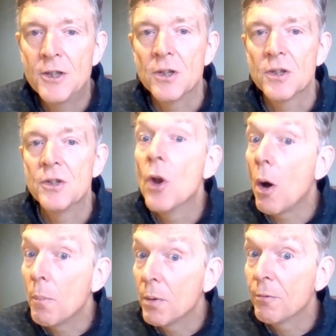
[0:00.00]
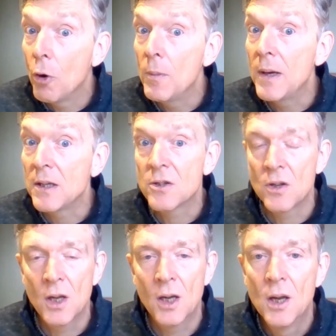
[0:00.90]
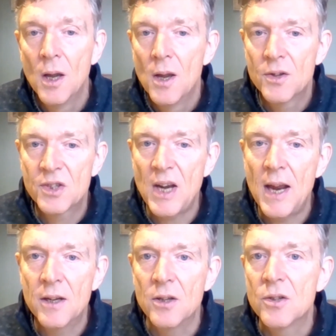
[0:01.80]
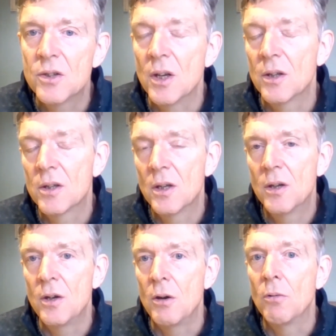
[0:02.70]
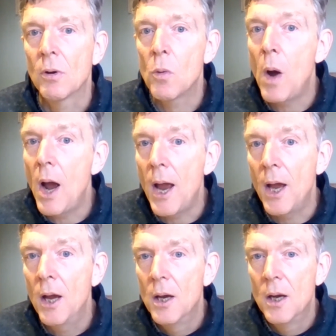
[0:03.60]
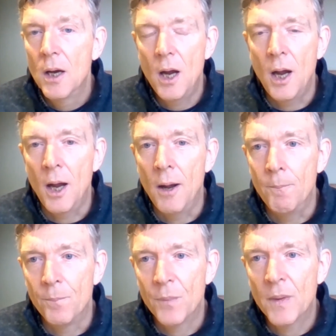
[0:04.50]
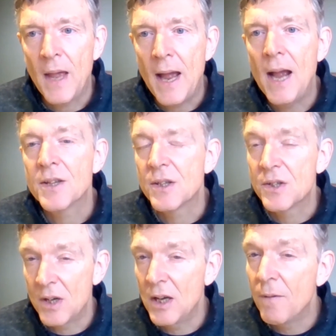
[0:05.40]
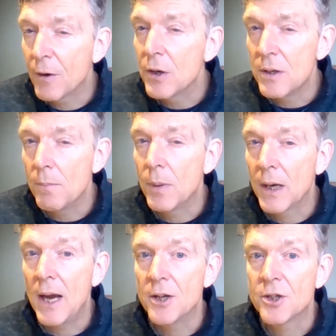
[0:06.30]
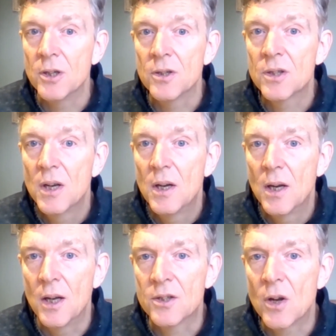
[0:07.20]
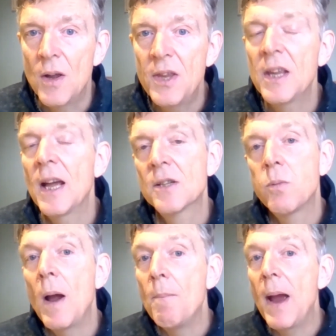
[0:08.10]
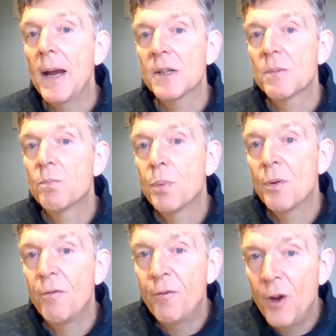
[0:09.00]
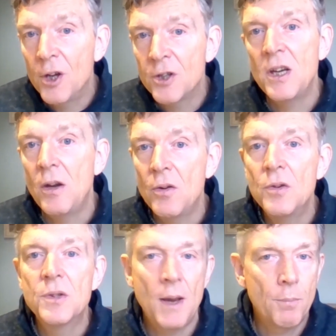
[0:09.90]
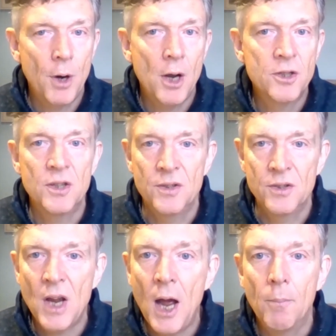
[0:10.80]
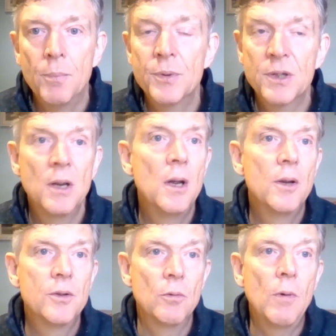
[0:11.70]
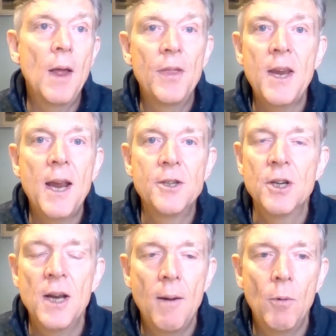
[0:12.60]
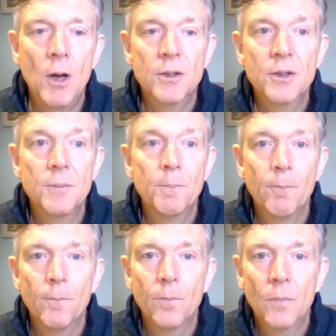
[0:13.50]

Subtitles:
agents not performing to the standards that you require, that has significant implications. And so I think that's why banks prefer to use their branches as hubs to run the agent networks.